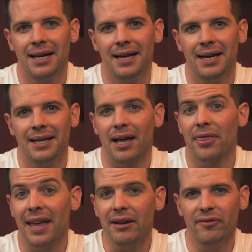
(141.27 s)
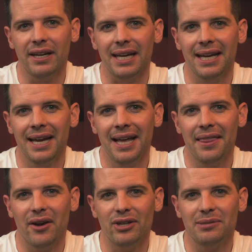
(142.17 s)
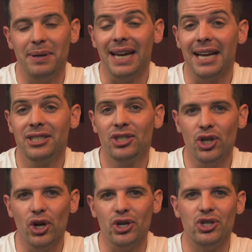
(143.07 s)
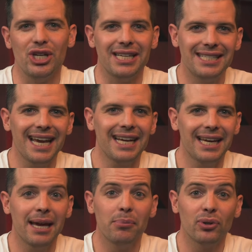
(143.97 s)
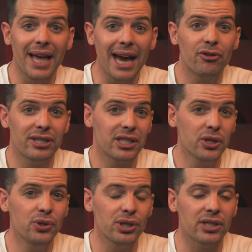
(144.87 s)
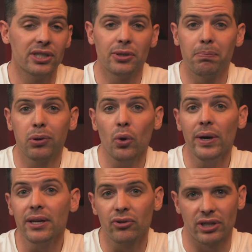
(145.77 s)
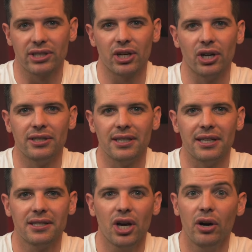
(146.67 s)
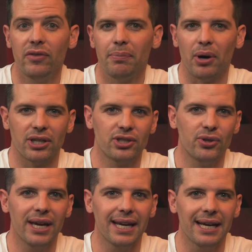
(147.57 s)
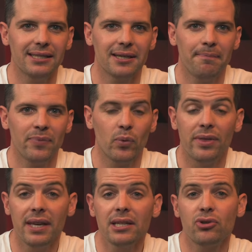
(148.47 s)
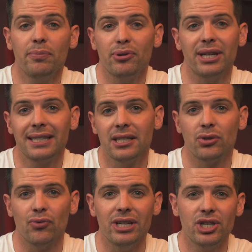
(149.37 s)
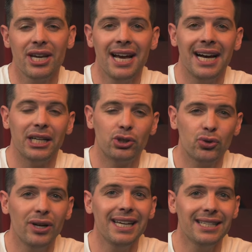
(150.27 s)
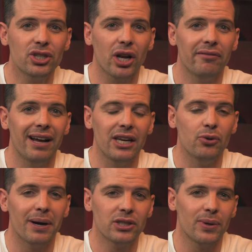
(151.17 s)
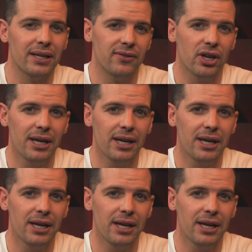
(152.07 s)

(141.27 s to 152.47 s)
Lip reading: Now, thankfully, there has been a surge in tech-enabled agri-solutions deployed across the continent over the past 2 decades, with the industry predicted to reach $1 trillion value by 2030.